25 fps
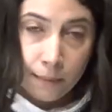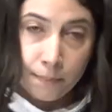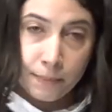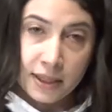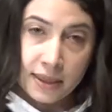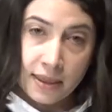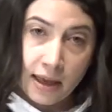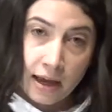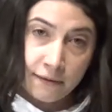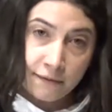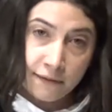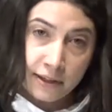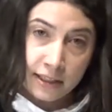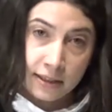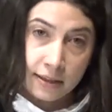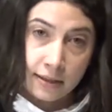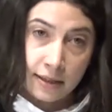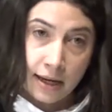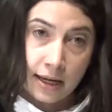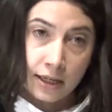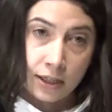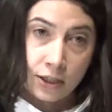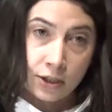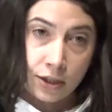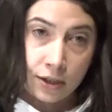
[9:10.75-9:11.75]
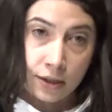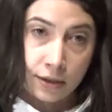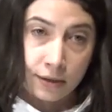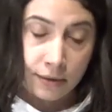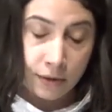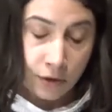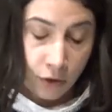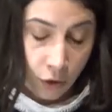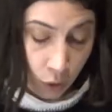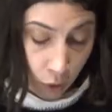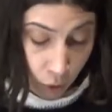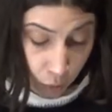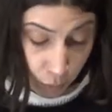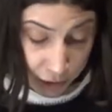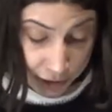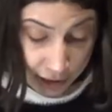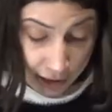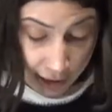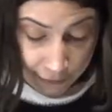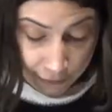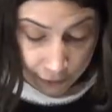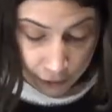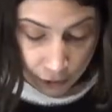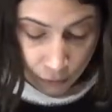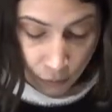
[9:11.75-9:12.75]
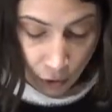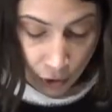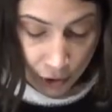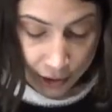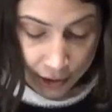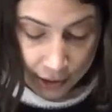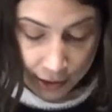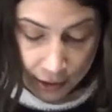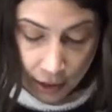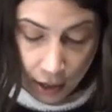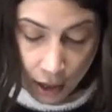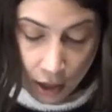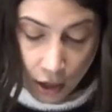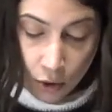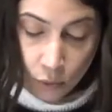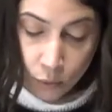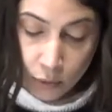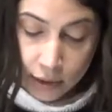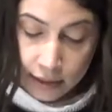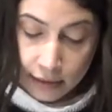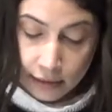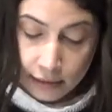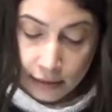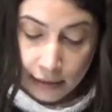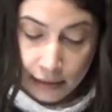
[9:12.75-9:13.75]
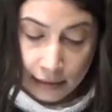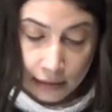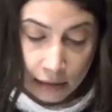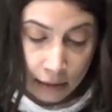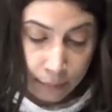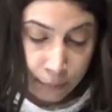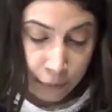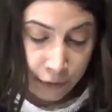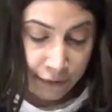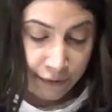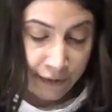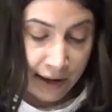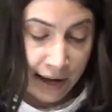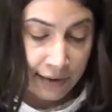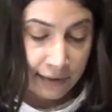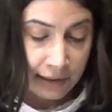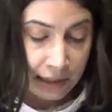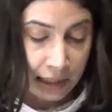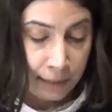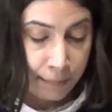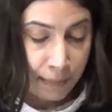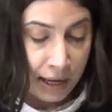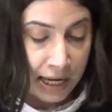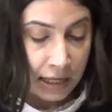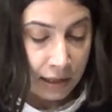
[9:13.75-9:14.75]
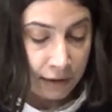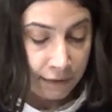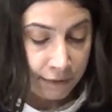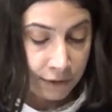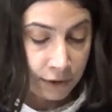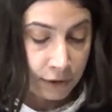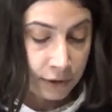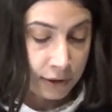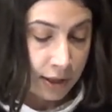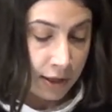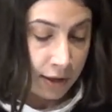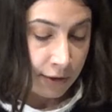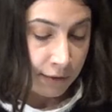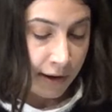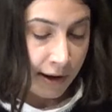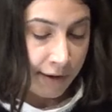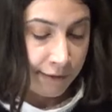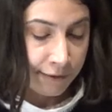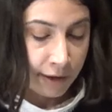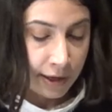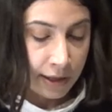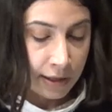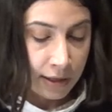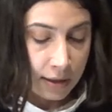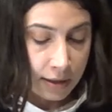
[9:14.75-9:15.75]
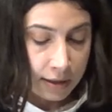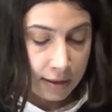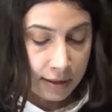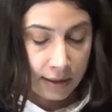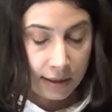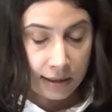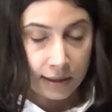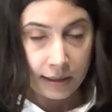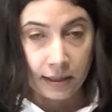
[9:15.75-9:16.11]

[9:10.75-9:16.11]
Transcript: but that visitation, or whatever it was, was clearly profoundly meaningful to the Reverend,